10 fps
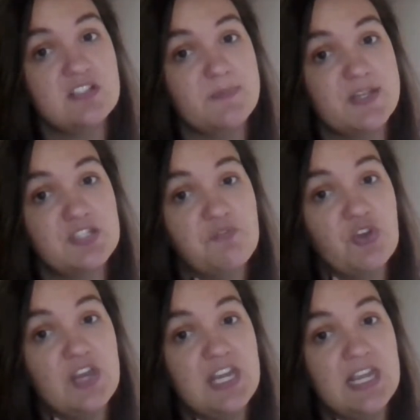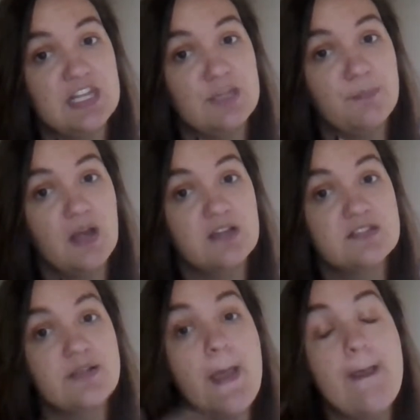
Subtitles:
especially if you're eating in the parks.